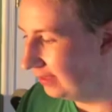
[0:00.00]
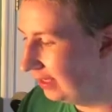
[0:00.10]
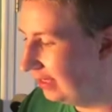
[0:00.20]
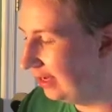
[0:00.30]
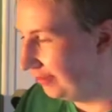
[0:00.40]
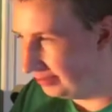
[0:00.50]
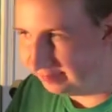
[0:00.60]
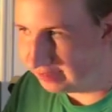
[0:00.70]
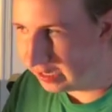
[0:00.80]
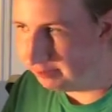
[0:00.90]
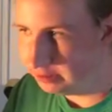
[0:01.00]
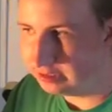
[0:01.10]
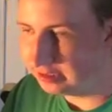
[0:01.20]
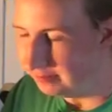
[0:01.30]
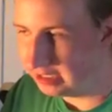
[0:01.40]
Now, I believe the hybrid
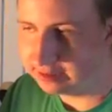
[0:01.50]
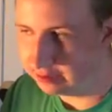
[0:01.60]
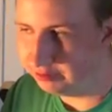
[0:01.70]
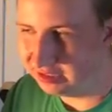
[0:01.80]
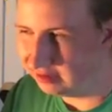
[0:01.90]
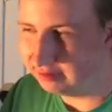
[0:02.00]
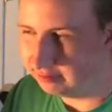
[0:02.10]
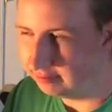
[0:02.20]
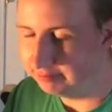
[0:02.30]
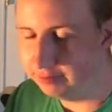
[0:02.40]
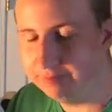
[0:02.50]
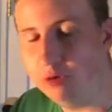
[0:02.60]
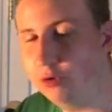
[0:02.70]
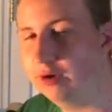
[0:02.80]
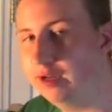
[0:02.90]
system adds only a little bit more,
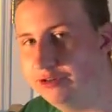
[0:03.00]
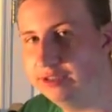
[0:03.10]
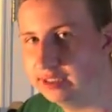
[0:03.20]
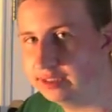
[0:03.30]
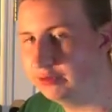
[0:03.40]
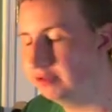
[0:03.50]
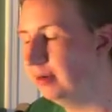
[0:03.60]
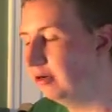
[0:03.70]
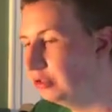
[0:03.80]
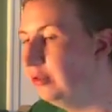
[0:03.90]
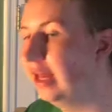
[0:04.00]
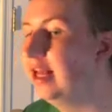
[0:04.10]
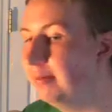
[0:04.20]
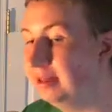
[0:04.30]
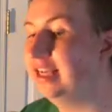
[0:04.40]
160 horsepower to that,
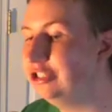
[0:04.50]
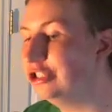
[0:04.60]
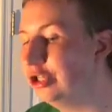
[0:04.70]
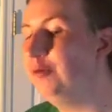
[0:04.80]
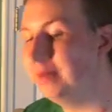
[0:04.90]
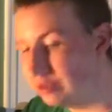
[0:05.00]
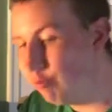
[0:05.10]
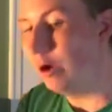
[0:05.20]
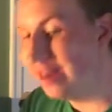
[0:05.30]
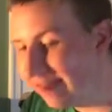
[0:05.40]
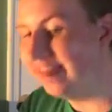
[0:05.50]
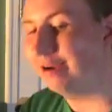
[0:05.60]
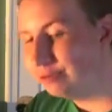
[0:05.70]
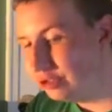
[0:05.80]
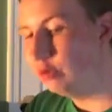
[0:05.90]
but the engine alone makes
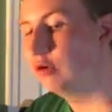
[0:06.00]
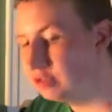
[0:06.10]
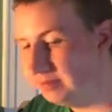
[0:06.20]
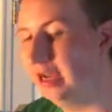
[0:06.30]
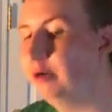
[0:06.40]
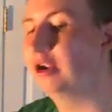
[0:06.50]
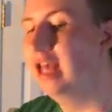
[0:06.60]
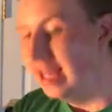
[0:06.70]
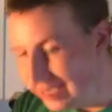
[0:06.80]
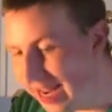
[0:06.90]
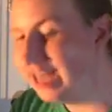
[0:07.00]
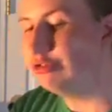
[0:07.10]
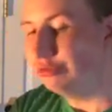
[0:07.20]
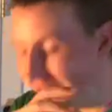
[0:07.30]
1,000 horsepower naturally